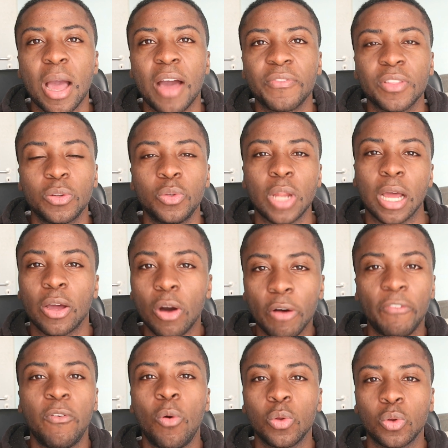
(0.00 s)
afternoon, I got
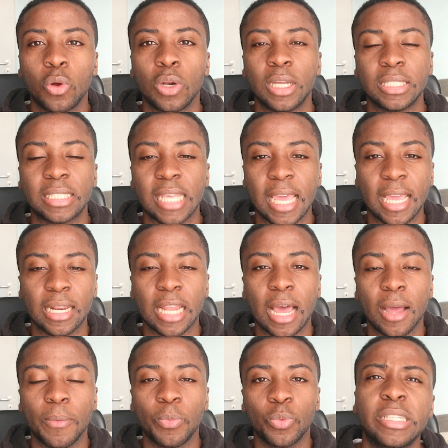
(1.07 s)
a phone call and saying
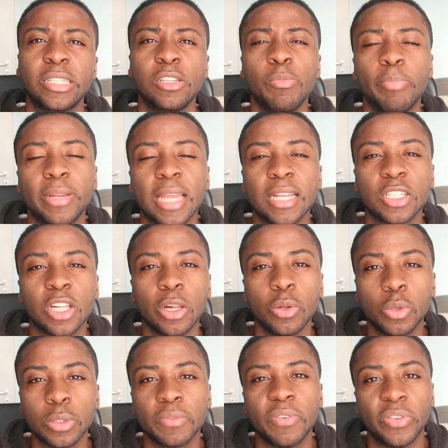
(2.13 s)
that, did you potentially
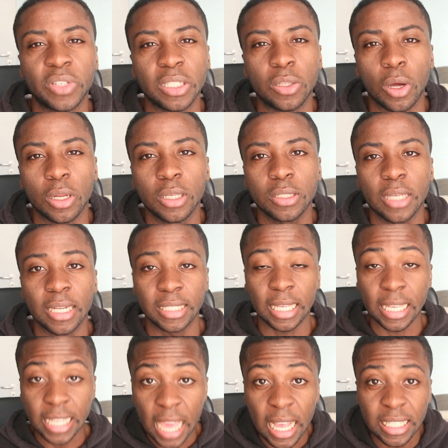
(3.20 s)
lose $50? And I
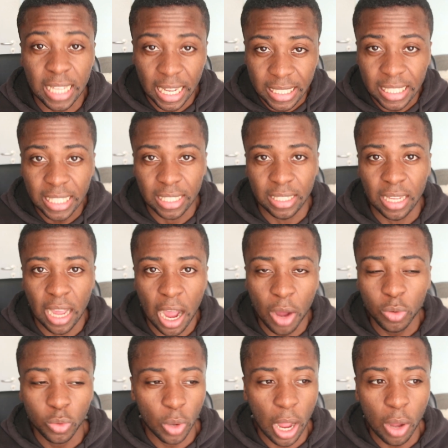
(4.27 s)
said, yes, I did.
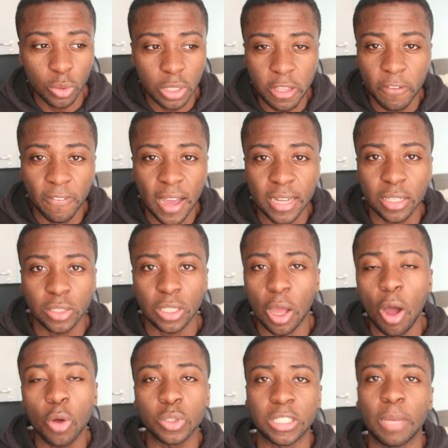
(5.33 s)
How did you find it? I was like,
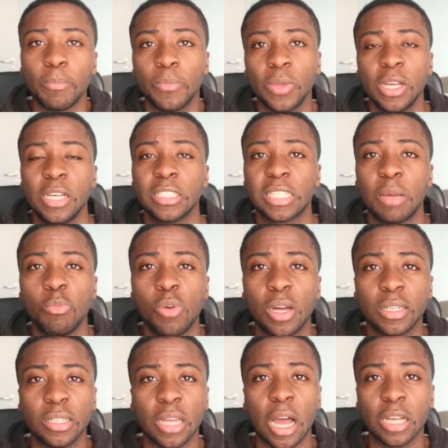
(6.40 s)
oh,
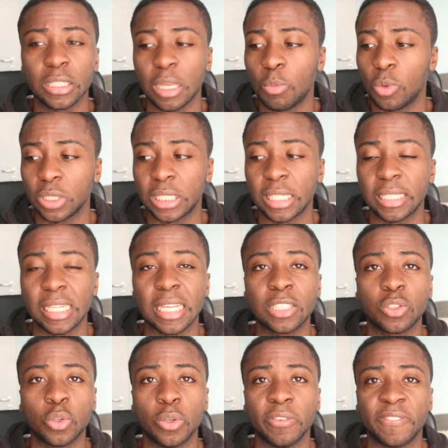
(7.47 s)
someone sitting
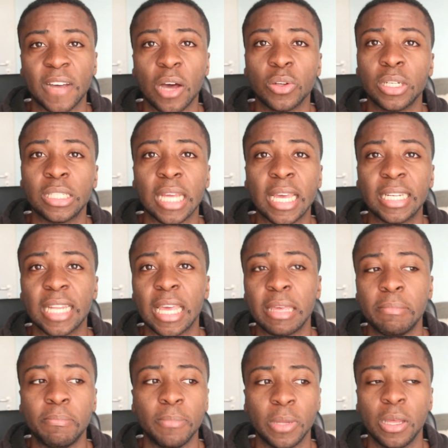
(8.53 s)
next to you found it and
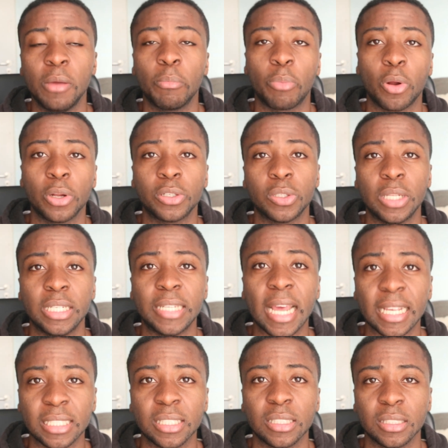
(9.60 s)
they brought it to the
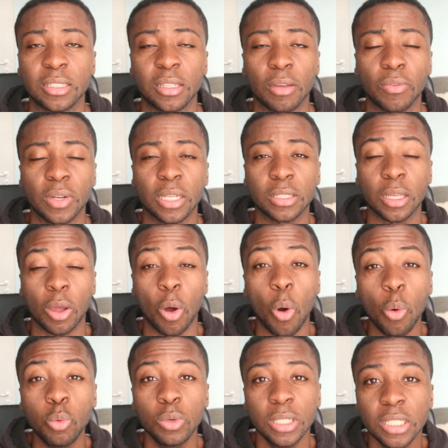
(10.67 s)
desk and stuff. And I was like,
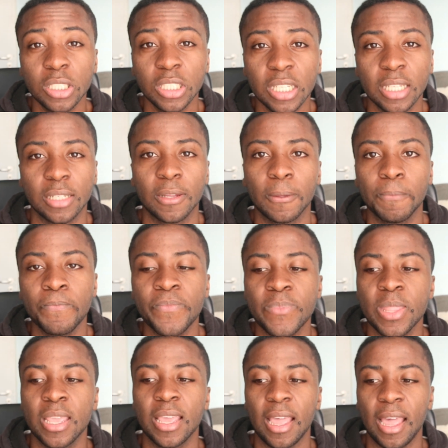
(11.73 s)
holy shit.
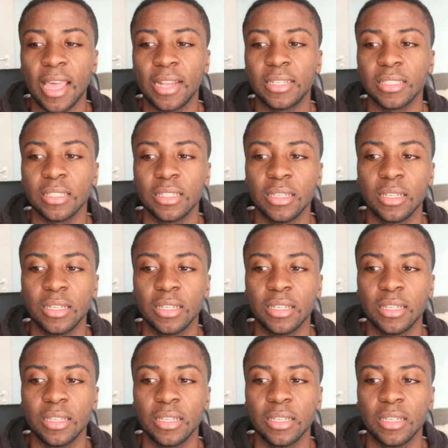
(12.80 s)
And